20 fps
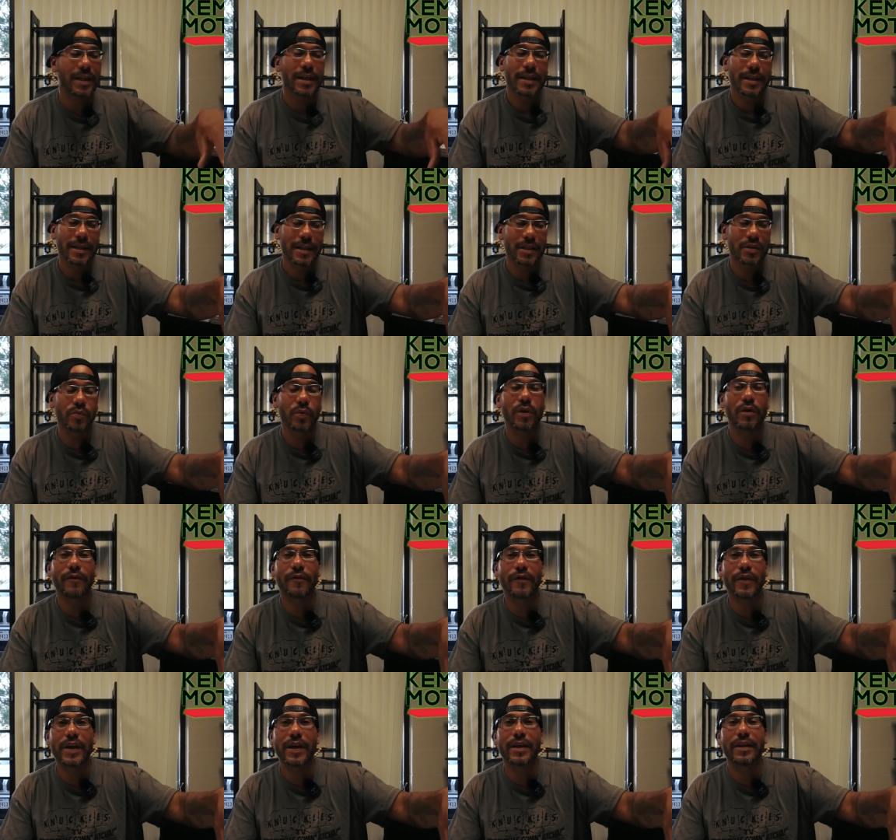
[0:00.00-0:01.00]
this will
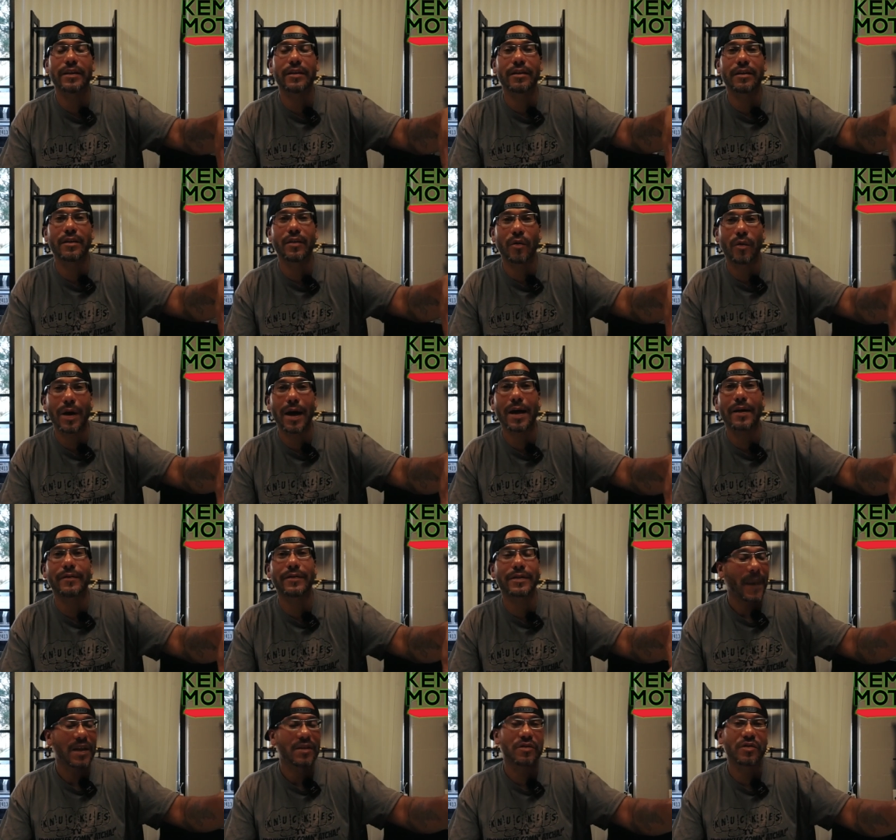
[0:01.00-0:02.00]
fit the
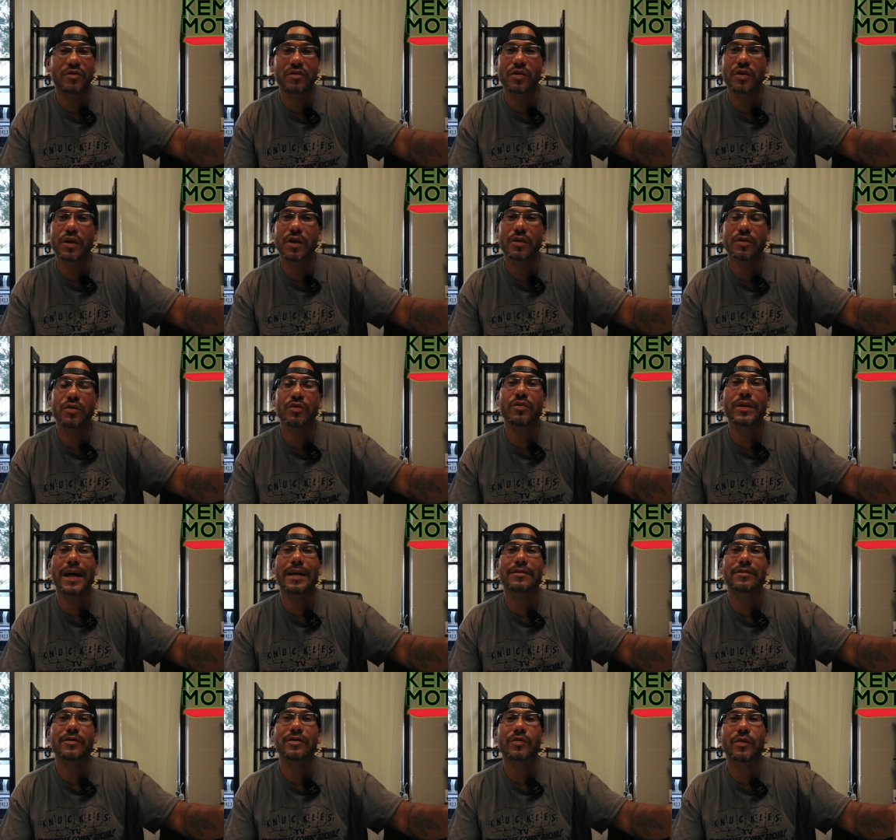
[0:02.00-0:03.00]
wife's Suzuki
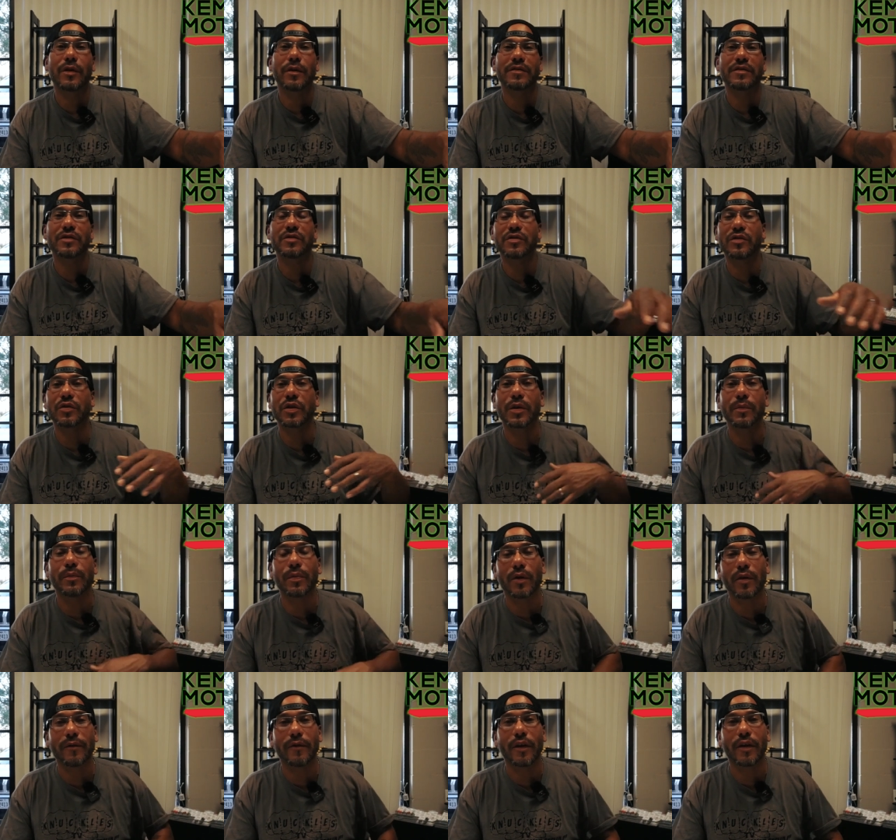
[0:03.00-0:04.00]
2012 Suzuki
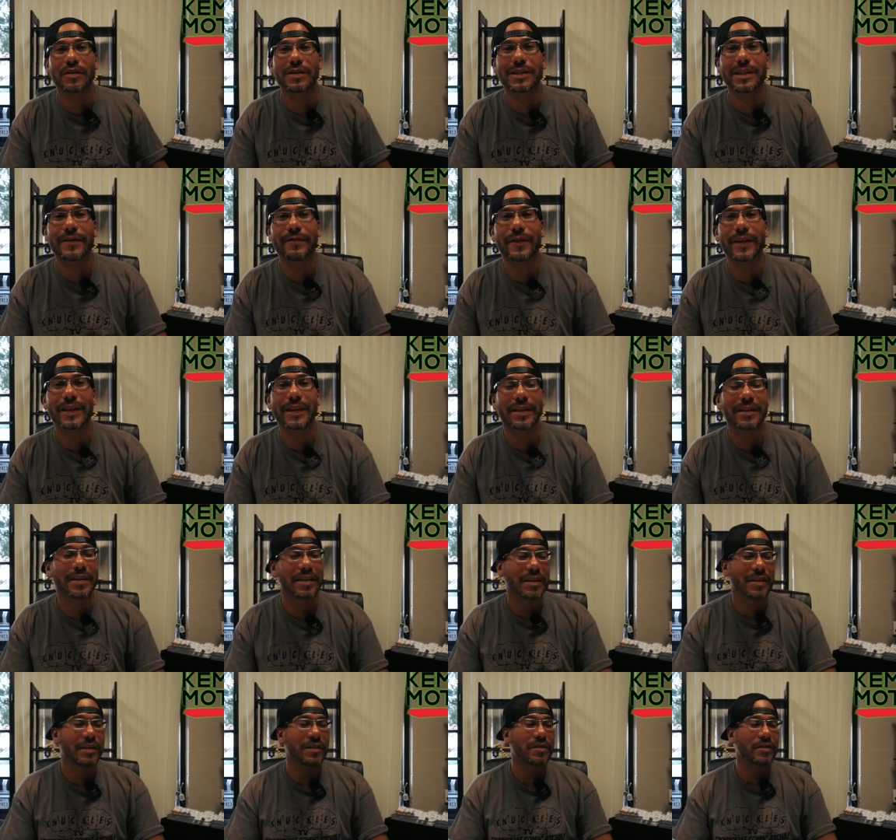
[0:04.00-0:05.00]
Boulevard C50T.